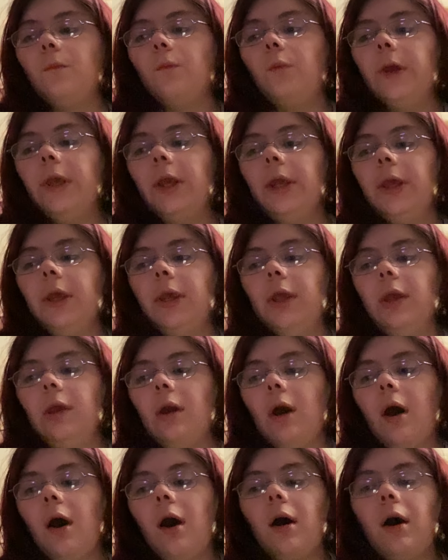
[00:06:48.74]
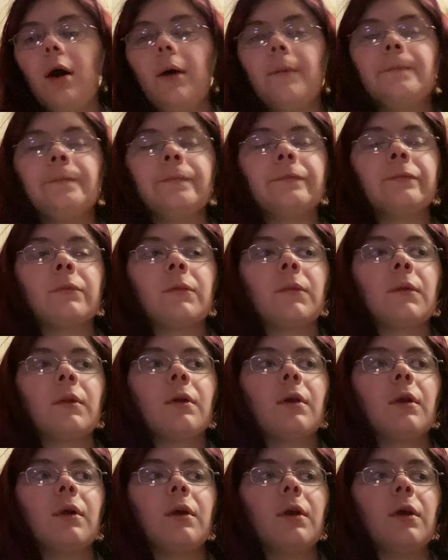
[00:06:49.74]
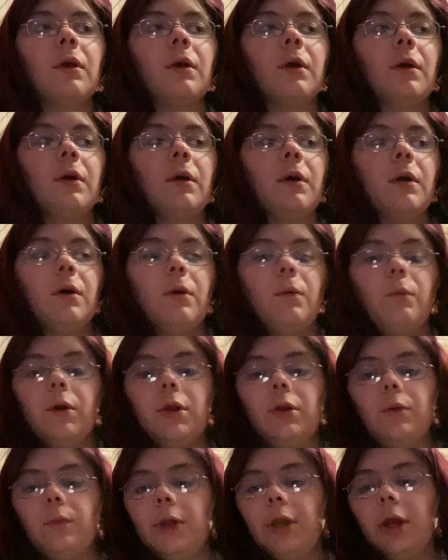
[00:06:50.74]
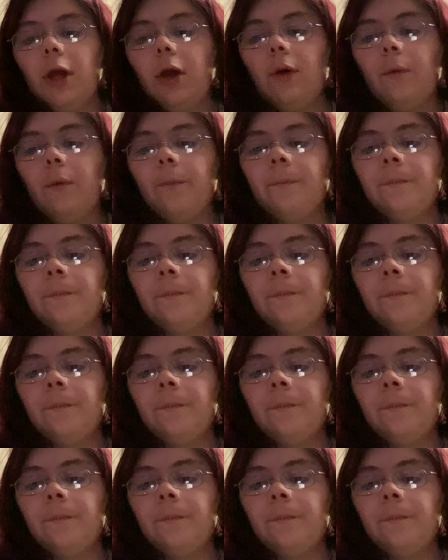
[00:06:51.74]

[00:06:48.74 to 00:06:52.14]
we, what did we do?